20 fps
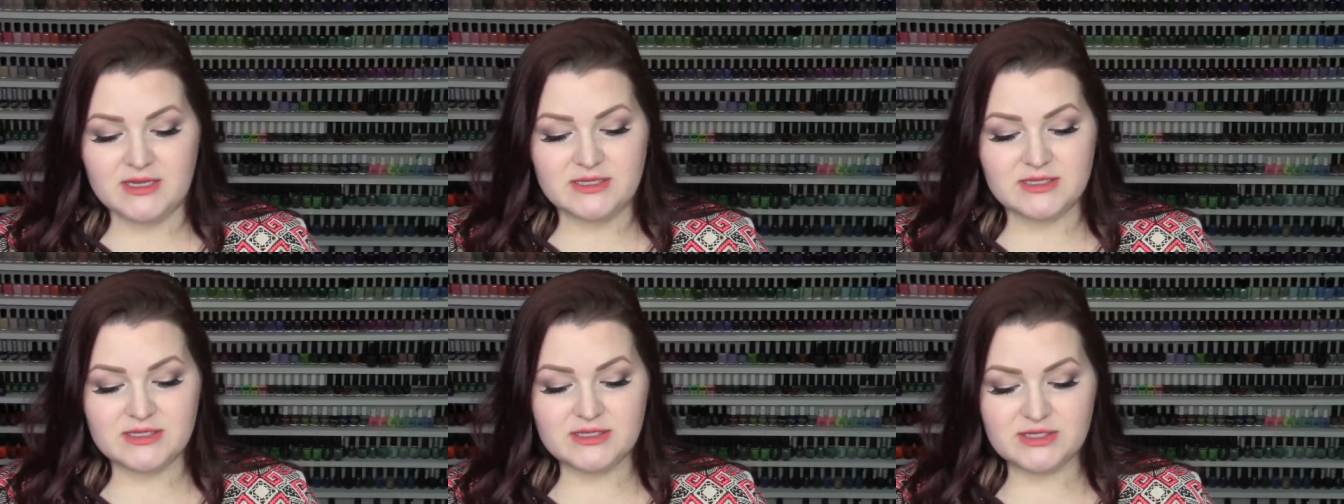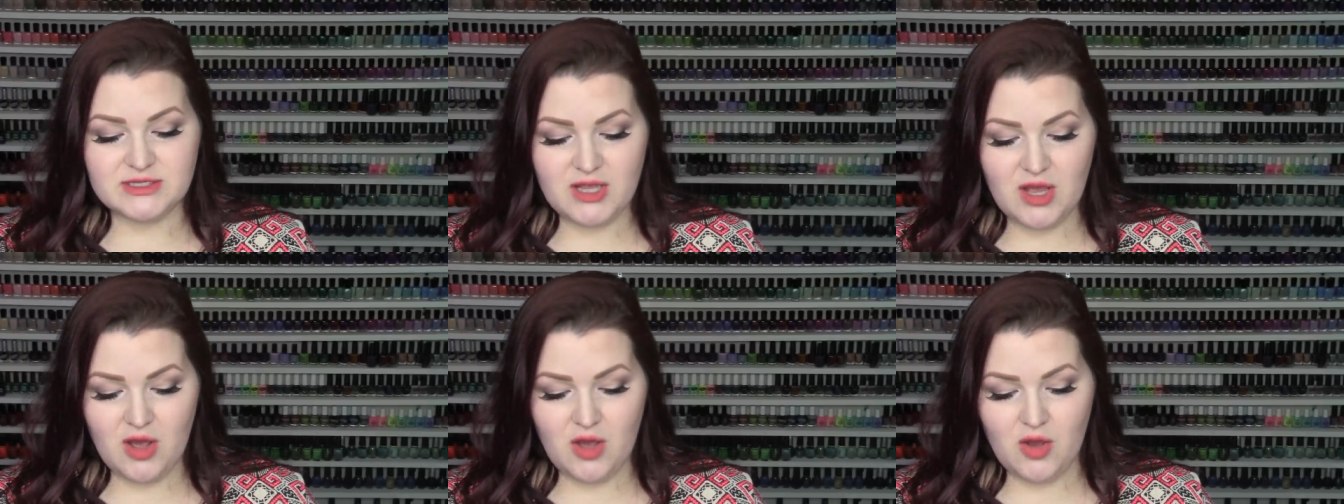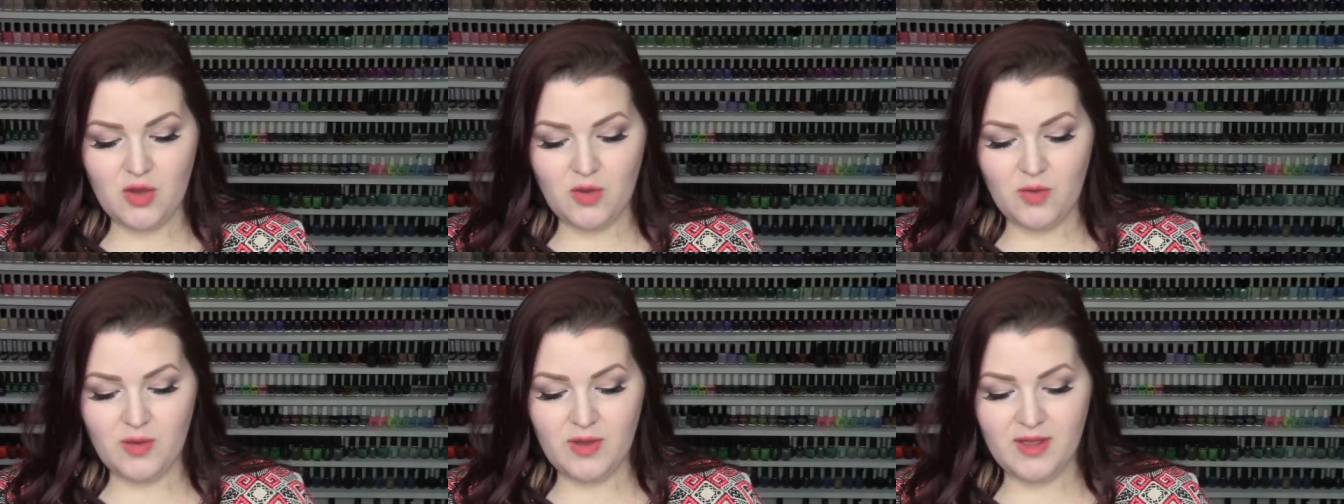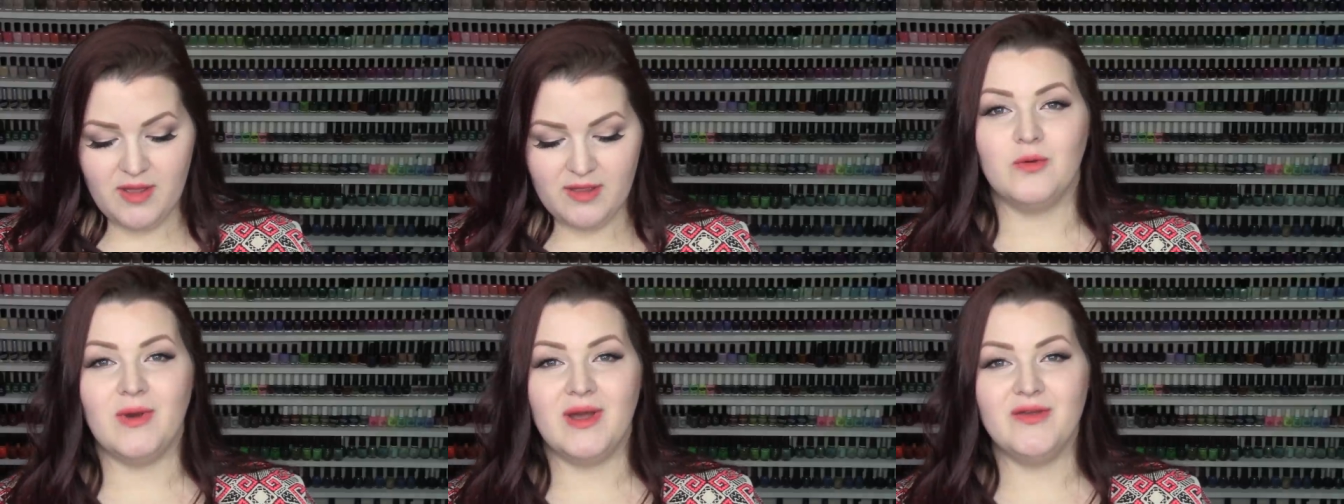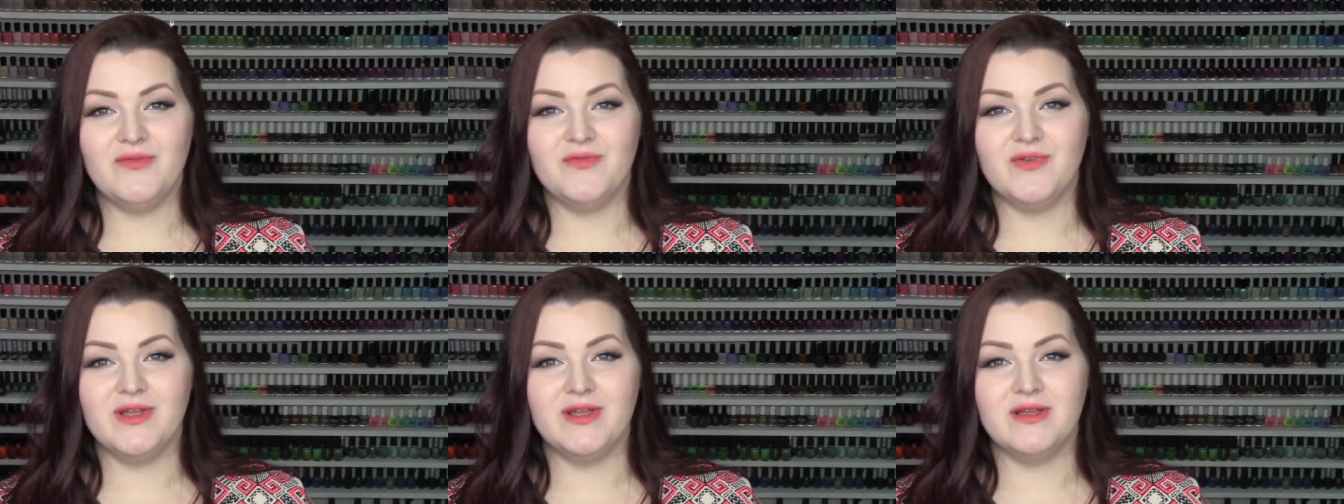So,
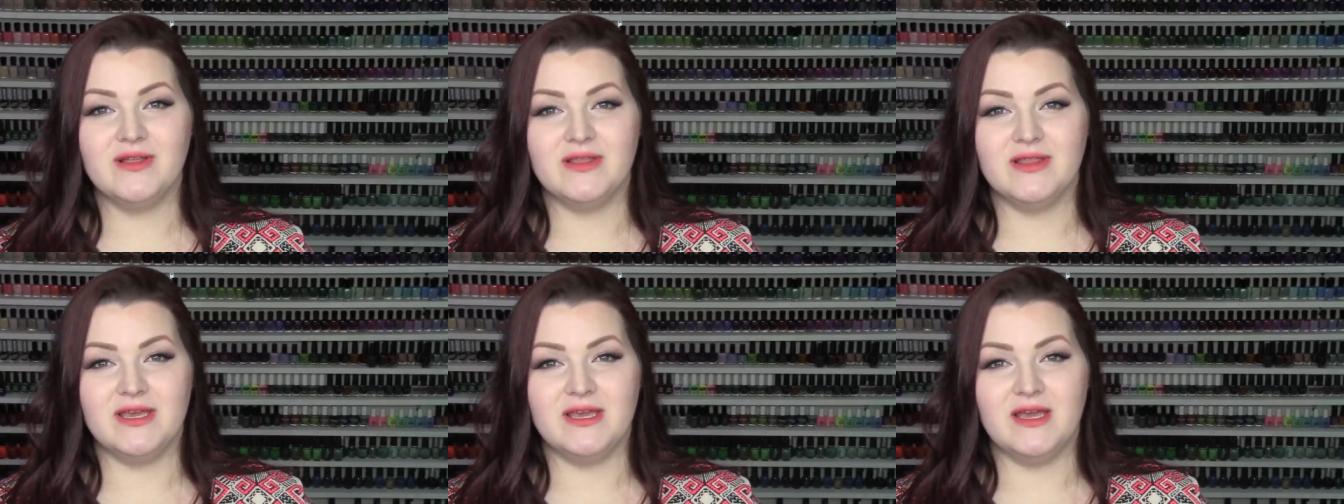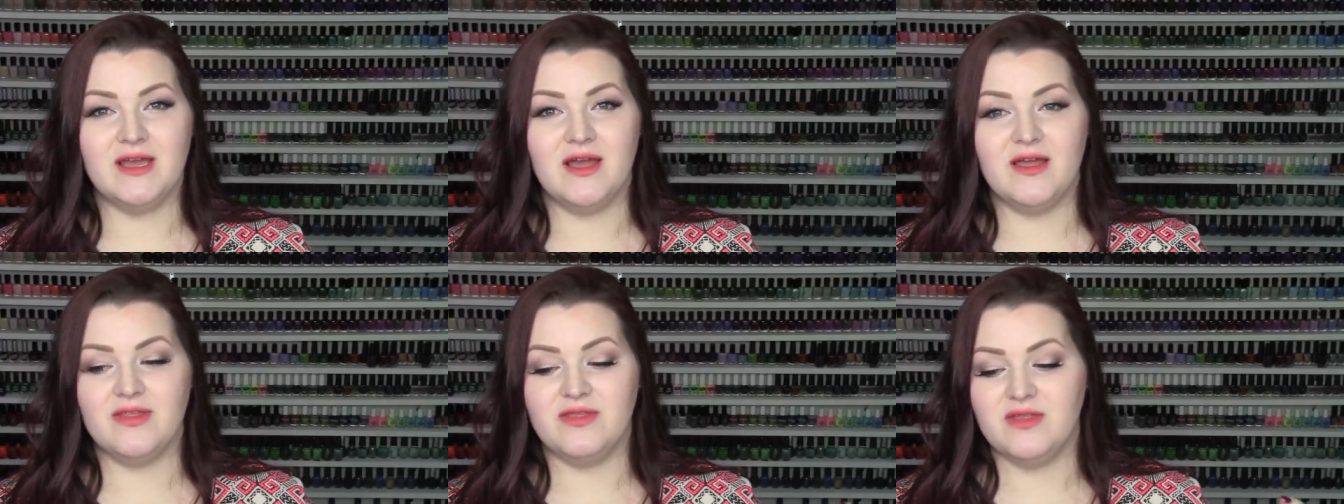quite frankly,